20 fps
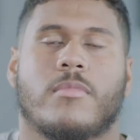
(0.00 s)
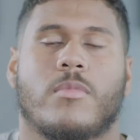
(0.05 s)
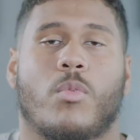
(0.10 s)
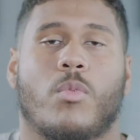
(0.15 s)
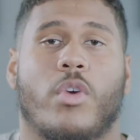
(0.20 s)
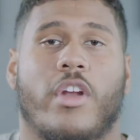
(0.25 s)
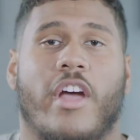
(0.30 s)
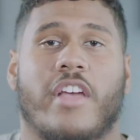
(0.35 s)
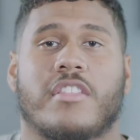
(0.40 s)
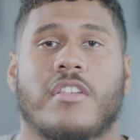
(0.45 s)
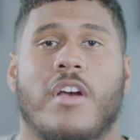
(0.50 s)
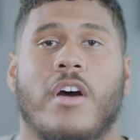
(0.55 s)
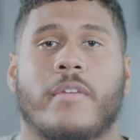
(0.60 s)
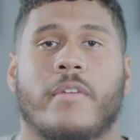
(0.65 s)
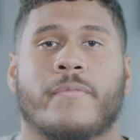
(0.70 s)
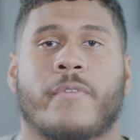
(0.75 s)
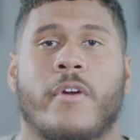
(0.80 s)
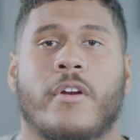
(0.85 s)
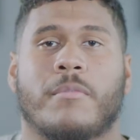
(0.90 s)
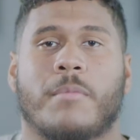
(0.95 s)
what I saw in
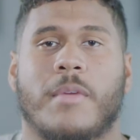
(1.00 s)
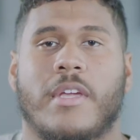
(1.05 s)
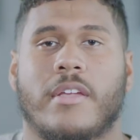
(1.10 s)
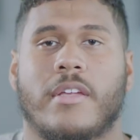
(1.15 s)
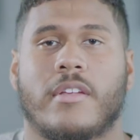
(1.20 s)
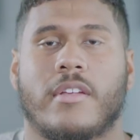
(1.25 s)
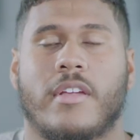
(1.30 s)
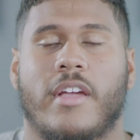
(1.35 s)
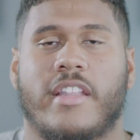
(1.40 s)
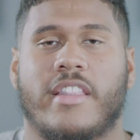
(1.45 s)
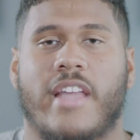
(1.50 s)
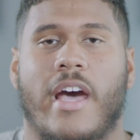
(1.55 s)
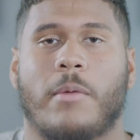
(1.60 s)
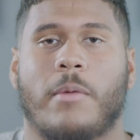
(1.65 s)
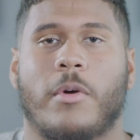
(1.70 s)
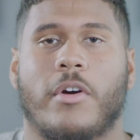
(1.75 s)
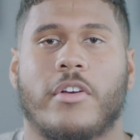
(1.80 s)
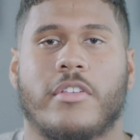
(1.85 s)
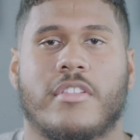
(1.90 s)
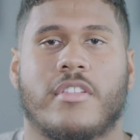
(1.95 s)
front of me, and that
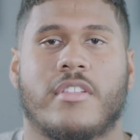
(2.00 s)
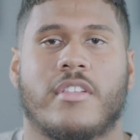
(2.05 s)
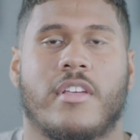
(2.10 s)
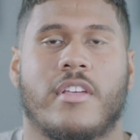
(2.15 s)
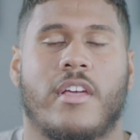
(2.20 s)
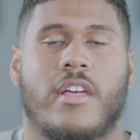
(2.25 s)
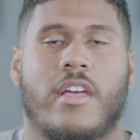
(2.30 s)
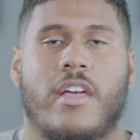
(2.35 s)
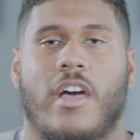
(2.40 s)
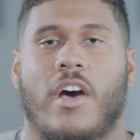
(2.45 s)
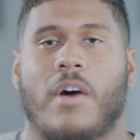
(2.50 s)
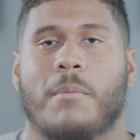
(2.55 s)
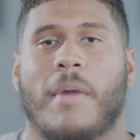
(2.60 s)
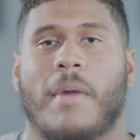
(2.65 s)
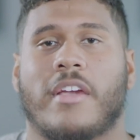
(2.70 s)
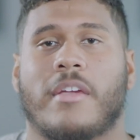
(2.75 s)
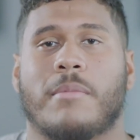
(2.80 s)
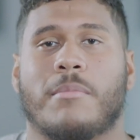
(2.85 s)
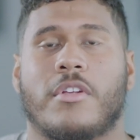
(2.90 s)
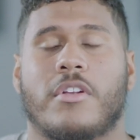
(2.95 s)
was help
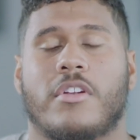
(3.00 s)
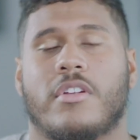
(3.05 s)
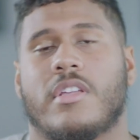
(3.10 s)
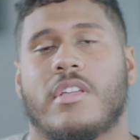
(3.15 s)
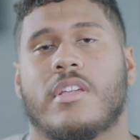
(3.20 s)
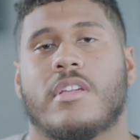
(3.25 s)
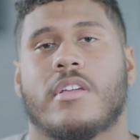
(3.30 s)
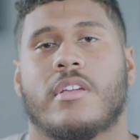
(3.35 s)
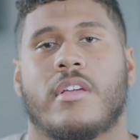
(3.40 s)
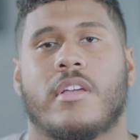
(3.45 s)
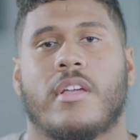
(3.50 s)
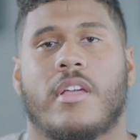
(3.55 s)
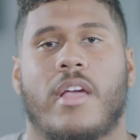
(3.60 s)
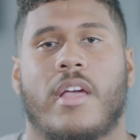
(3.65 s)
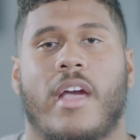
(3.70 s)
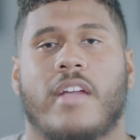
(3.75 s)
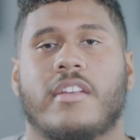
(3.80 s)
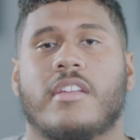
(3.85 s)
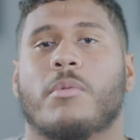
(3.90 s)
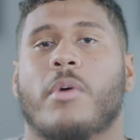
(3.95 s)
my community
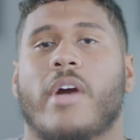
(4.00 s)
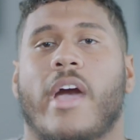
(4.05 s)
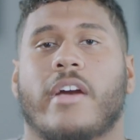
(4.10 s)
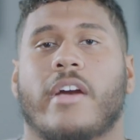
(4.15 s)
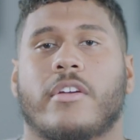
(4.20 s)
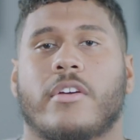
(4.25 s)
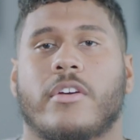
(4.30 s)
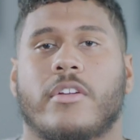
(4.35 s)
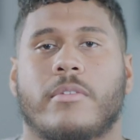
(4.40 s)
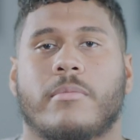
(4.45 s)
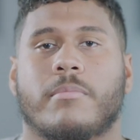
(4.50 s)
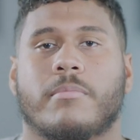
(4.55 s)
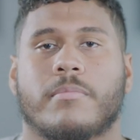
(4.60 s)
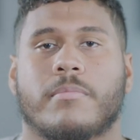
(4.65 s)
any way I could.